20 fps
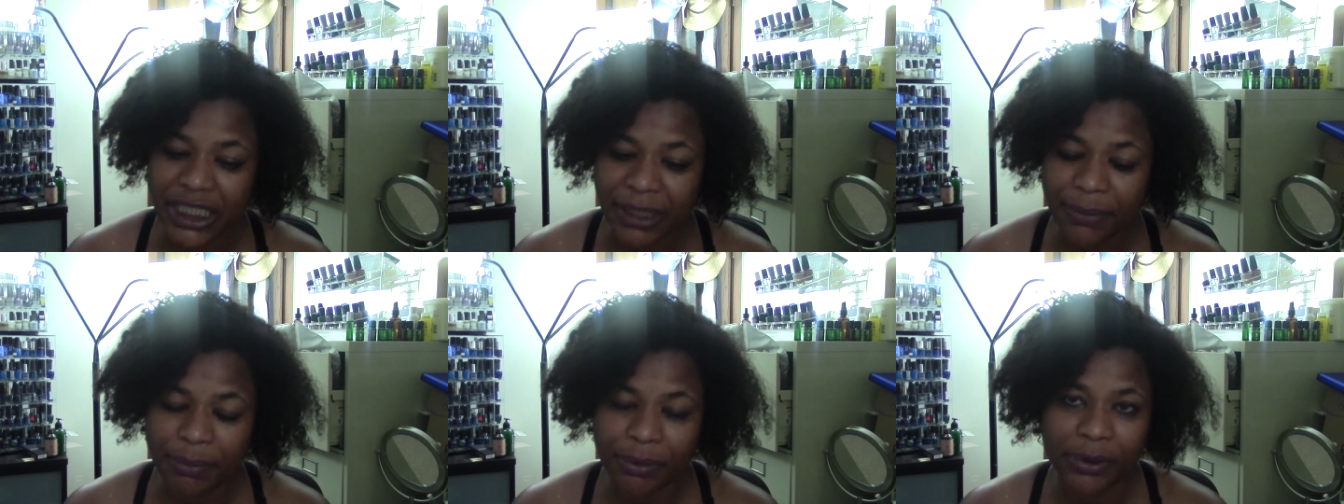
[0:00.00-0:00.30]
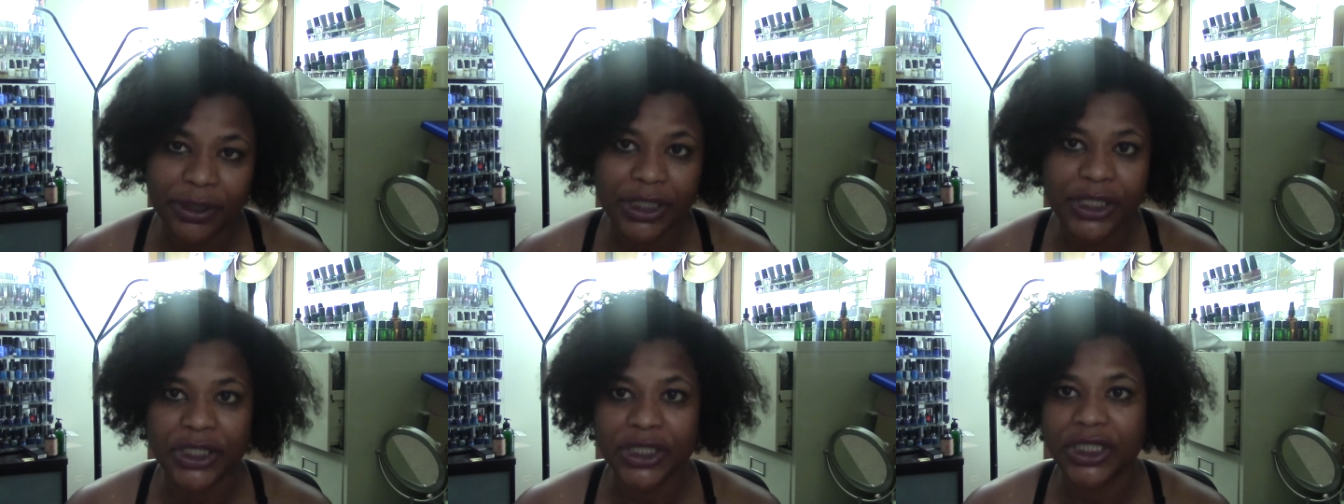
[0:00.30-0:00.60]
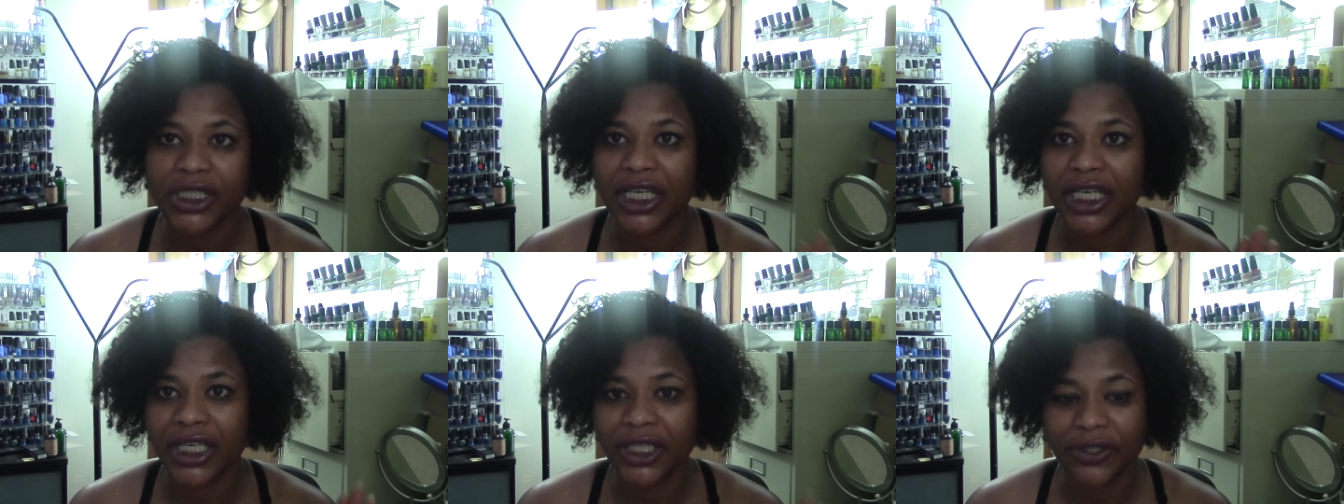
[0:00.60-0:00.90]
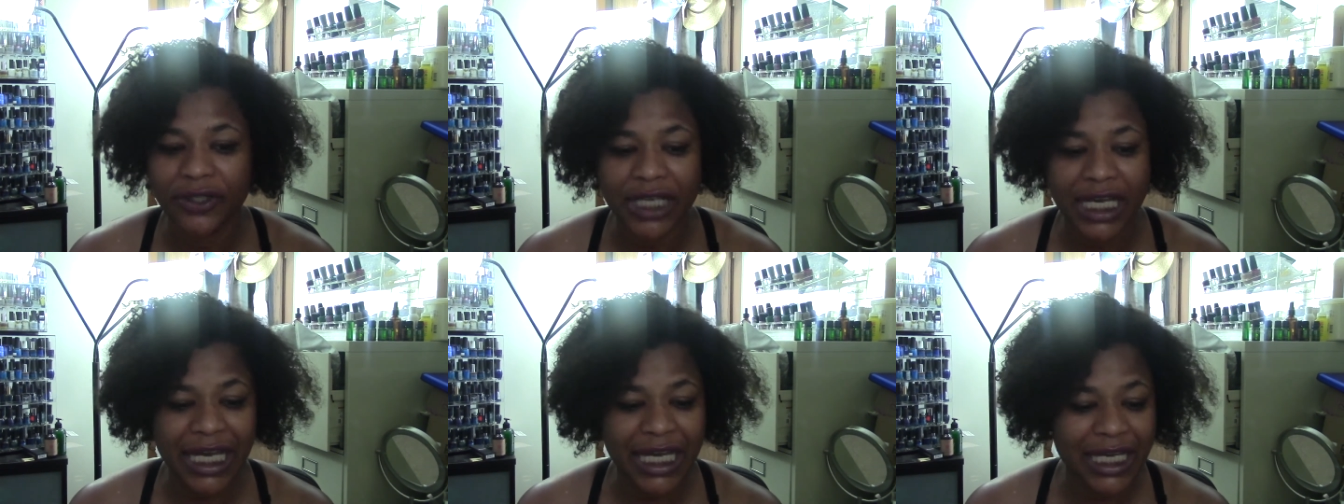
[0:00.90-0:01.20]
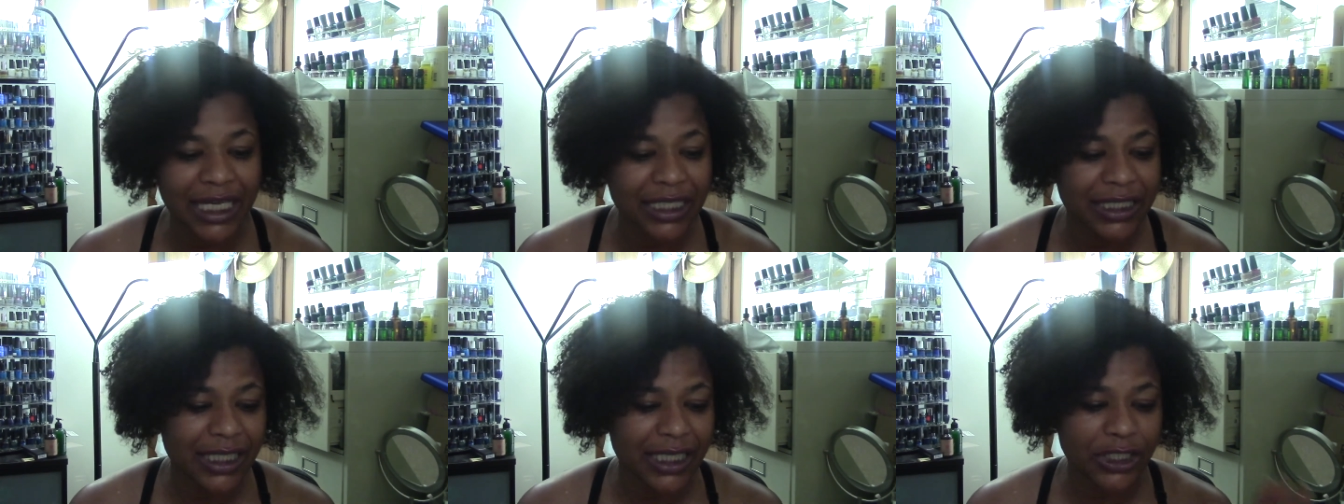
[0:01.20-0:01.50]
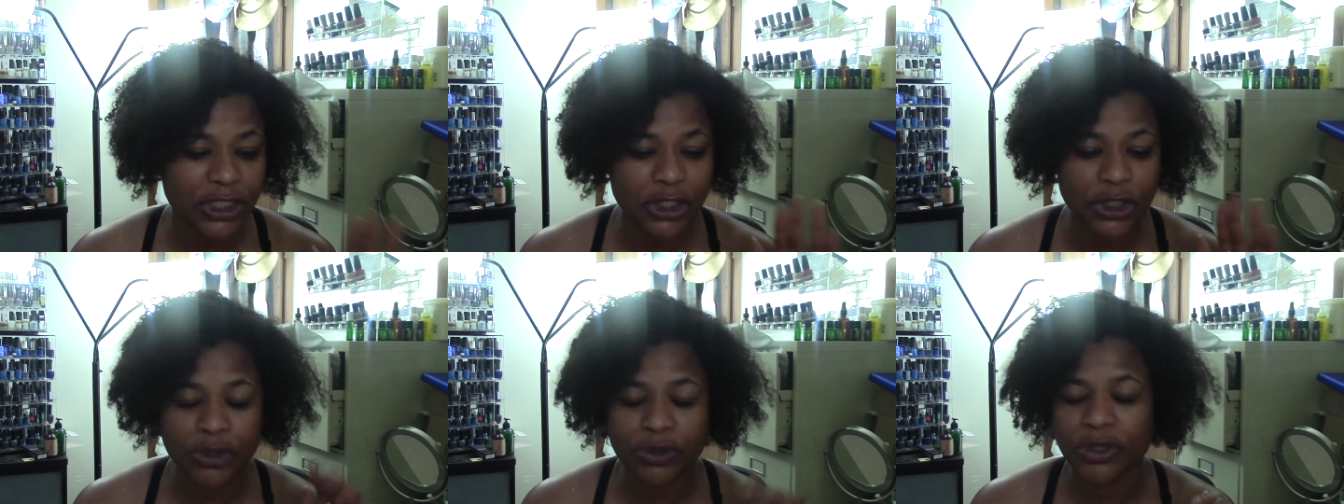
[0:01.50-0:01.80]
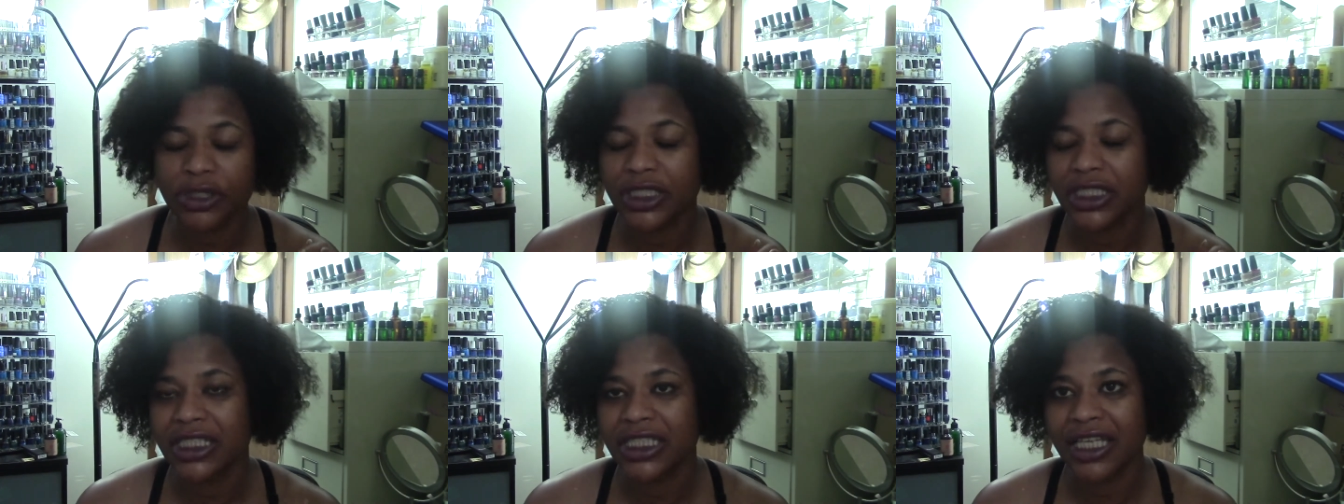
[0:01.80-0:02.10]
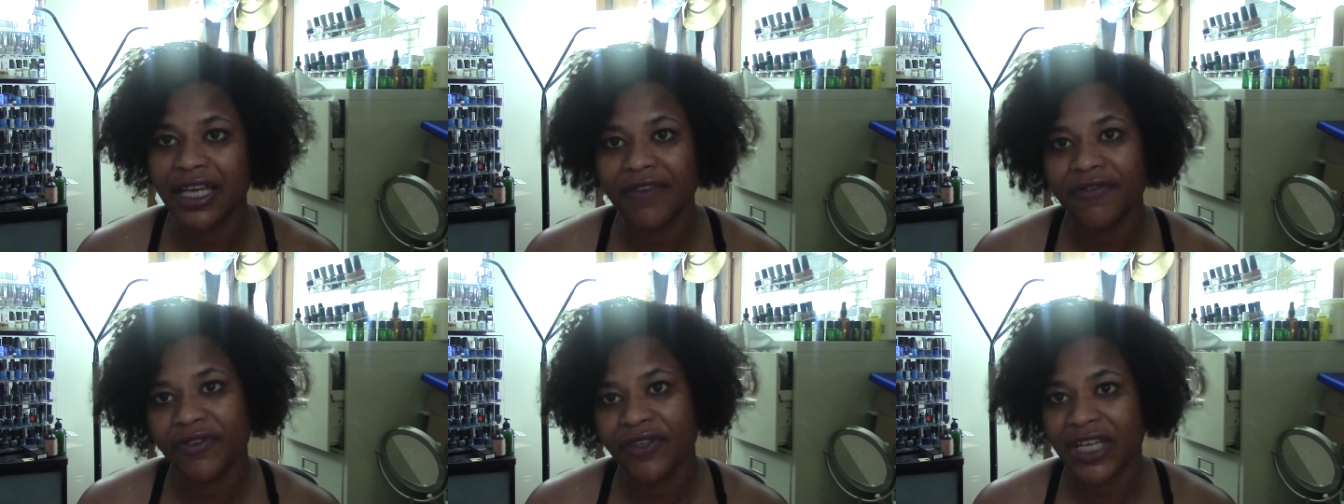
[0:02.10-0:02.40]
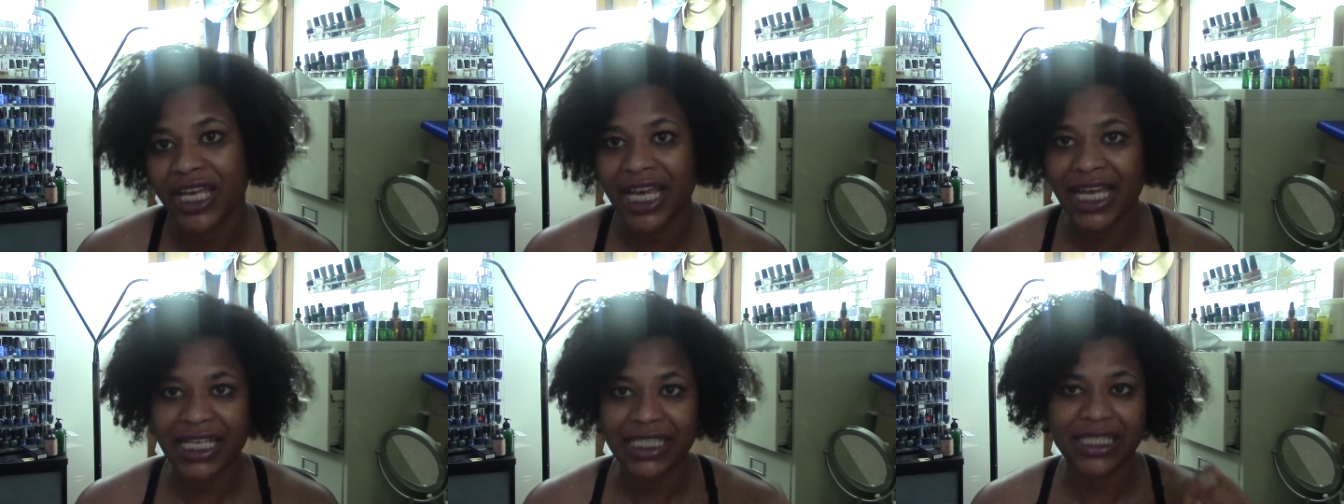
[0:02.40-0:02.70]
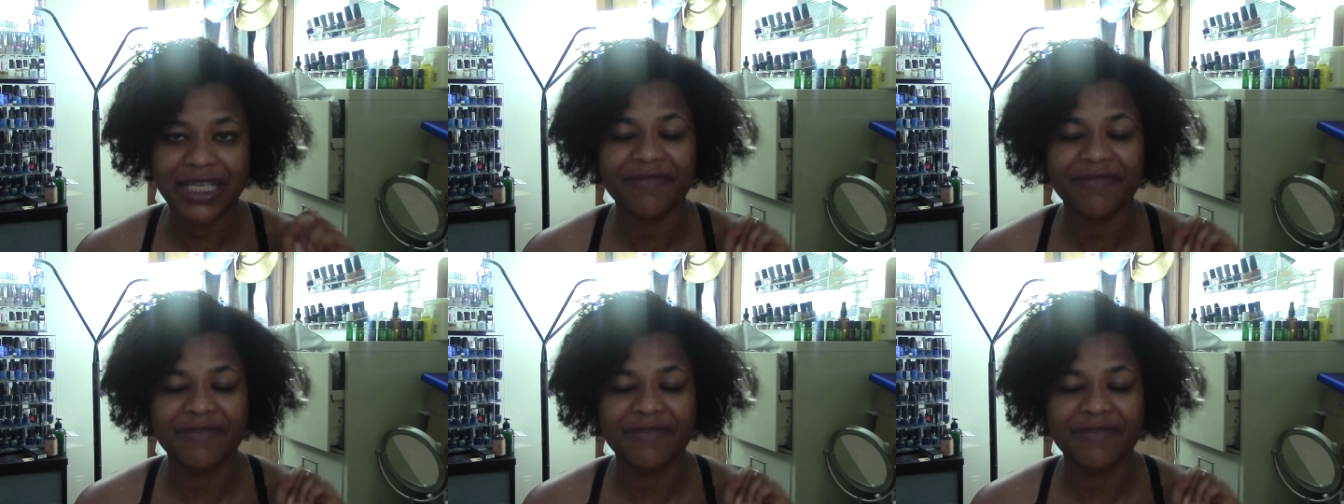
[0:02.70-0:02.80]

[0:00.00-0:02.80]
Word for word: appreciate you guys. I truly love you guys.